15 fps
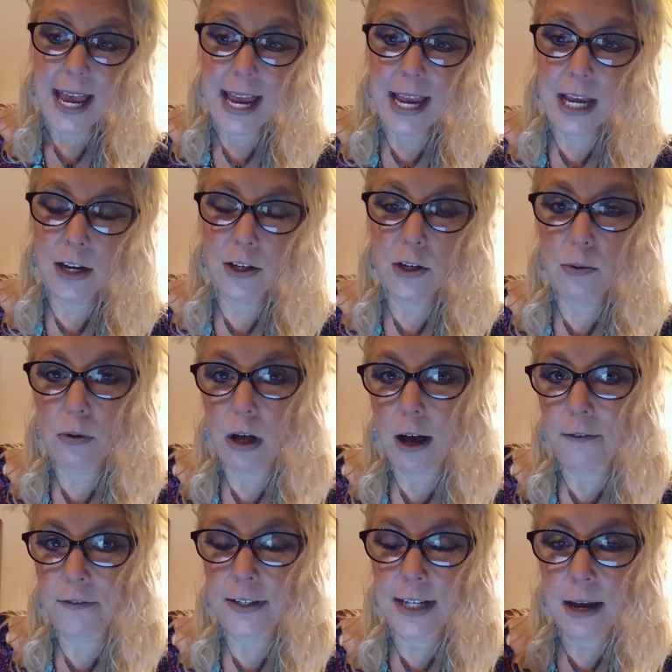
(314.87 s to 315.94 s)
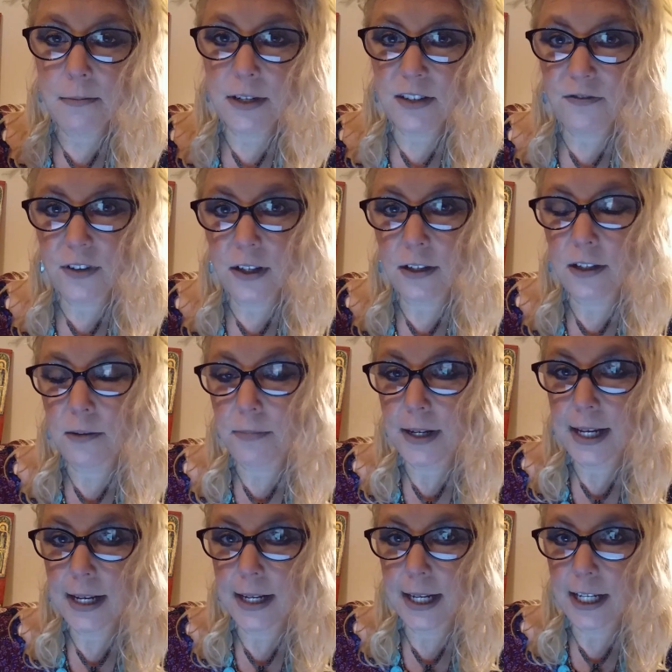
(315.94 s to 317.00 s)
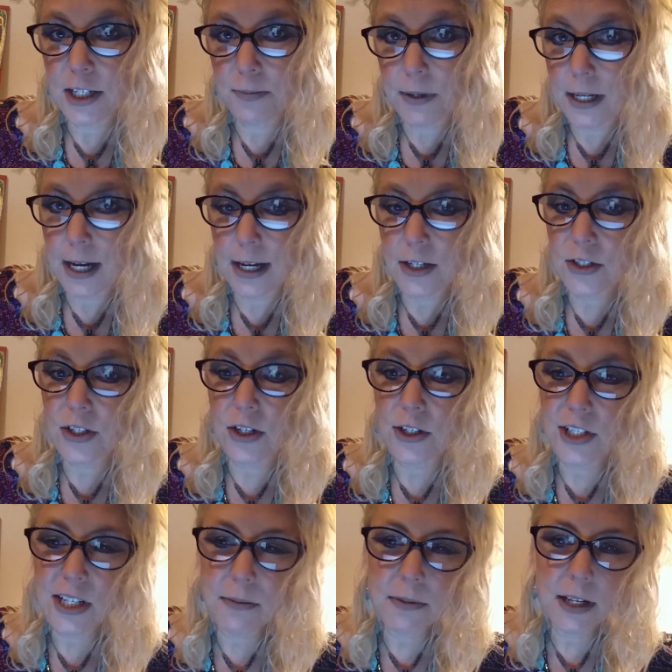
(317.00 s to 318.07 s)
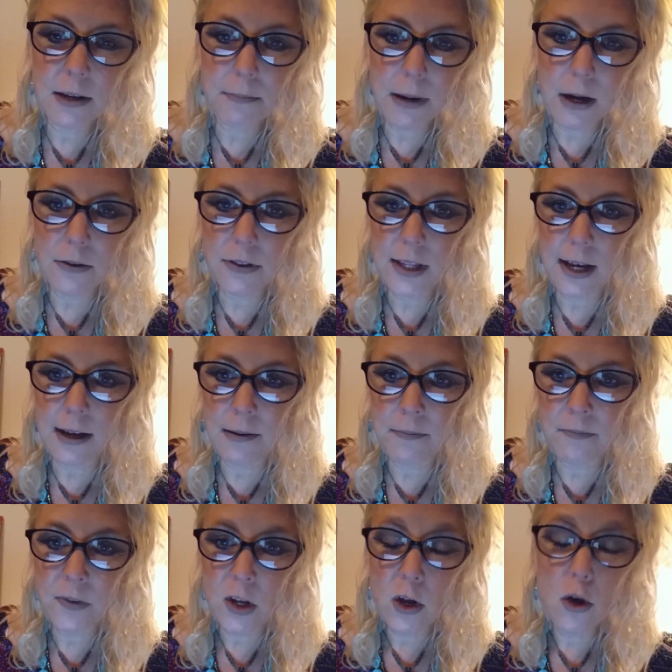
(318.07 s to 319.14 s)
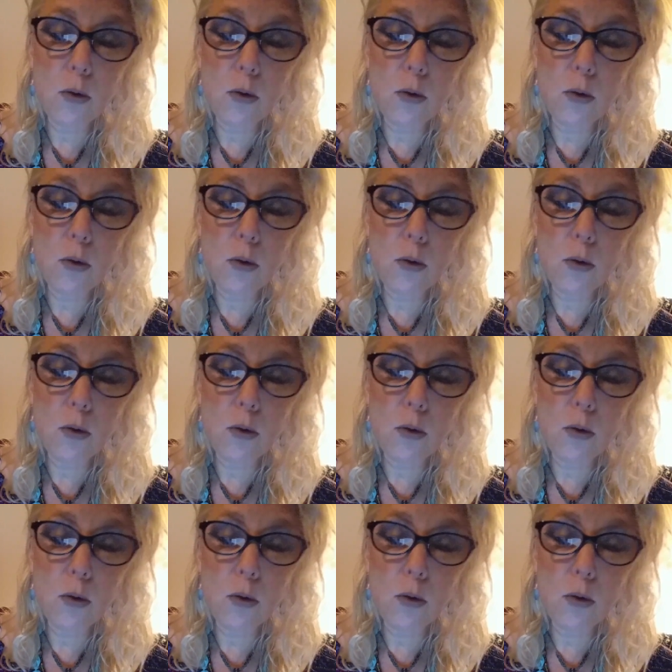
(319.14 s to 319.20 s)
And you will oftentimes feel in the beginning it's because there's something about them